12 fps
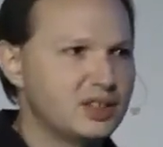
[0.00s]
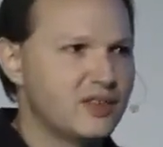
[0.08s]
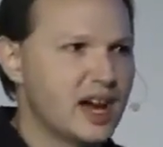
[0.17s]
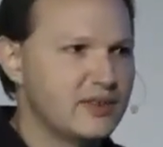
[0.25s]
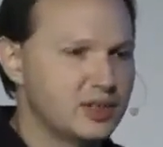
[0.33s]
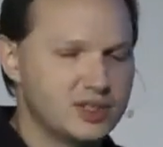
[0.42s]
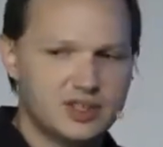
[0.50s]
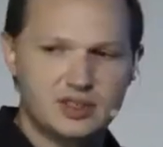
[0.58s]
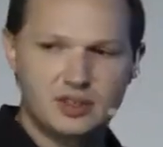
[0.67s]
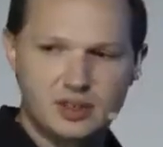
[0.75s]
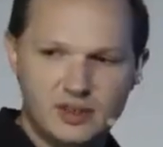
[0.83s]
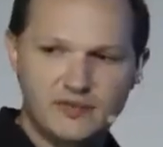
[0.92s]

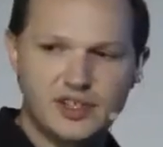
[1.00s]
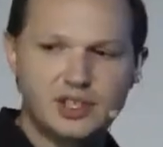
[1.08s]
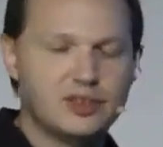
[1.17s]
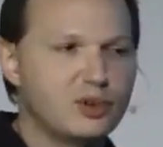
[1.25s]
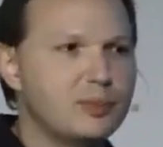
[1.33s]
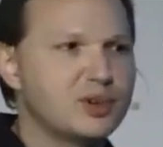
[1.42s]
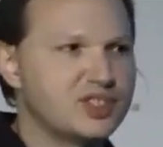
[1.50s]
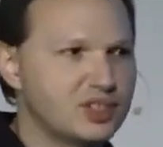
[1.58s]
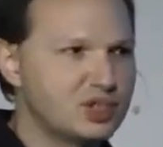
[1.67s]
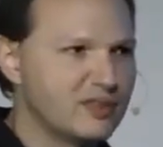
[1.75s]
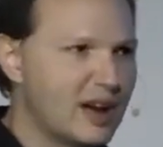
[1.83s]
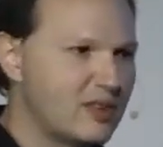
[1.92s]
survivors,
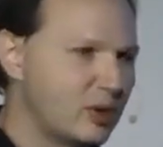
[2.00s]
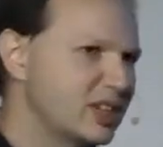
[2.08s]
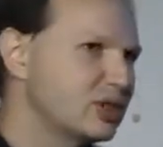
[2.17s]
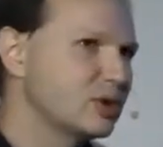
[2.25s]
53% survival rate.